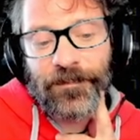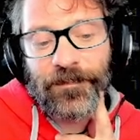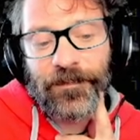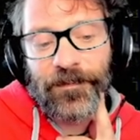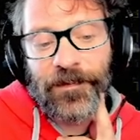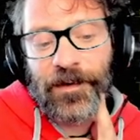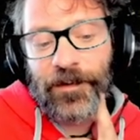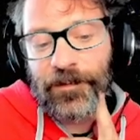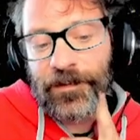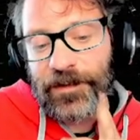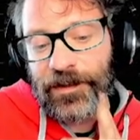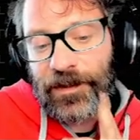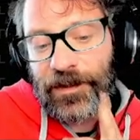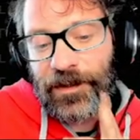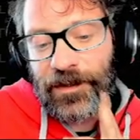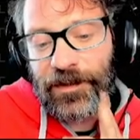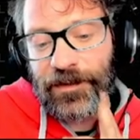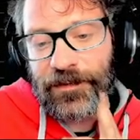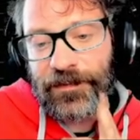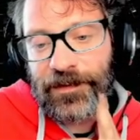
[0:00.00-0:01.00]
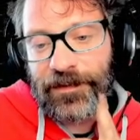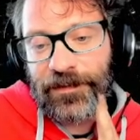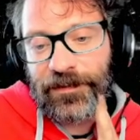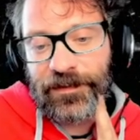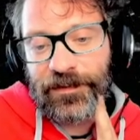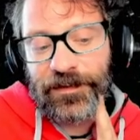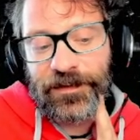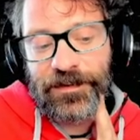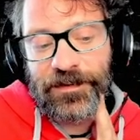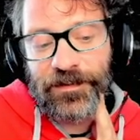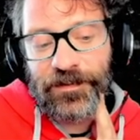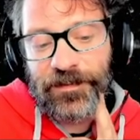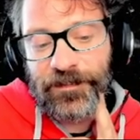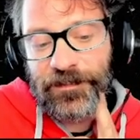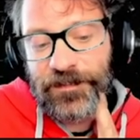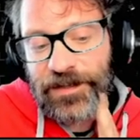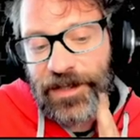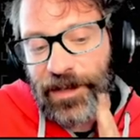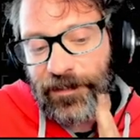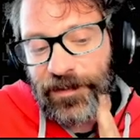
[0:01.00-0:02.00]
There we go. That's going to deal
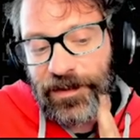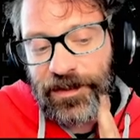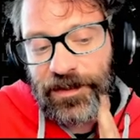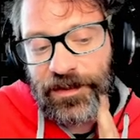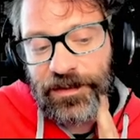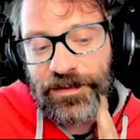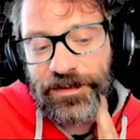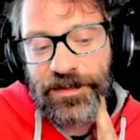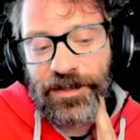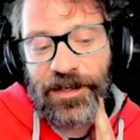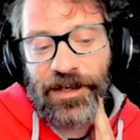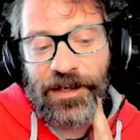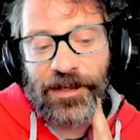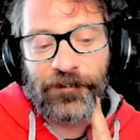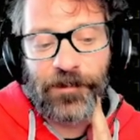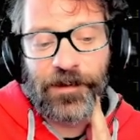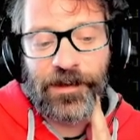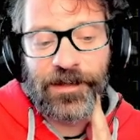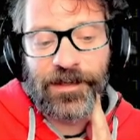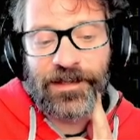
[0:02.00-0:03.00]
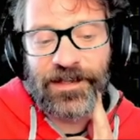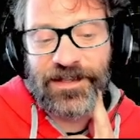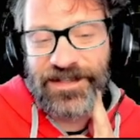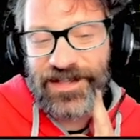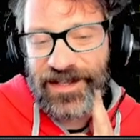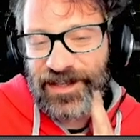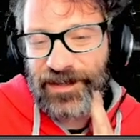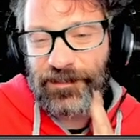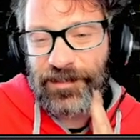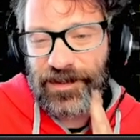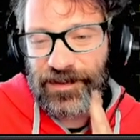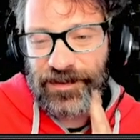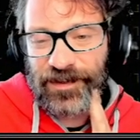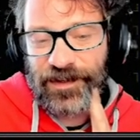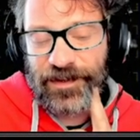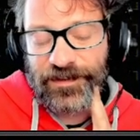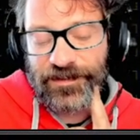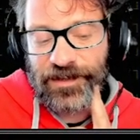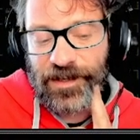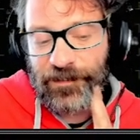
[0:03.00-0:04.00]
some damage, and we're going to take a bit
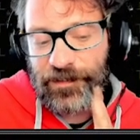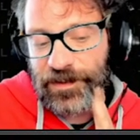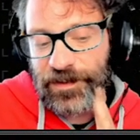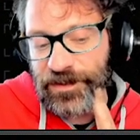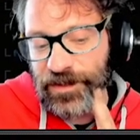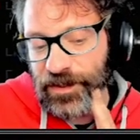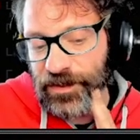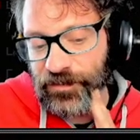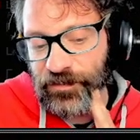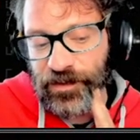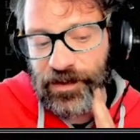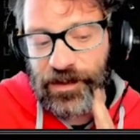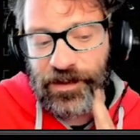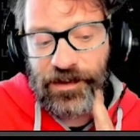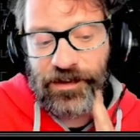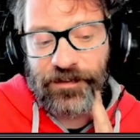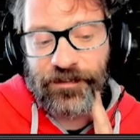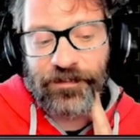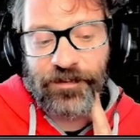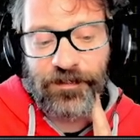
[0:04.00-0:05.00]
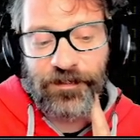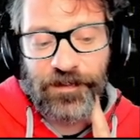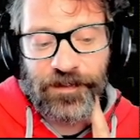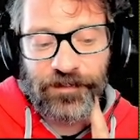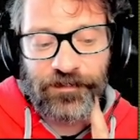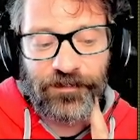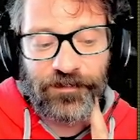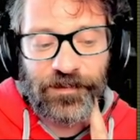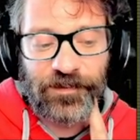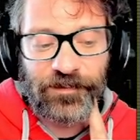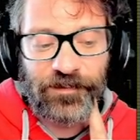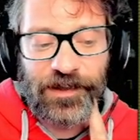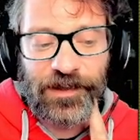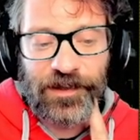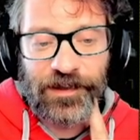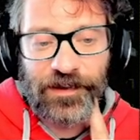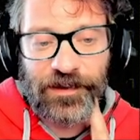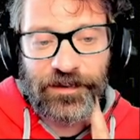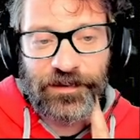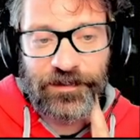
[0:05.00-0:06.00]
less damage each round from the
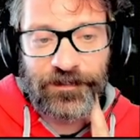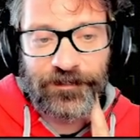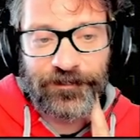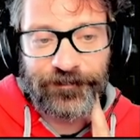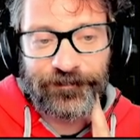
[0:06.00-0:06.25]
radiation.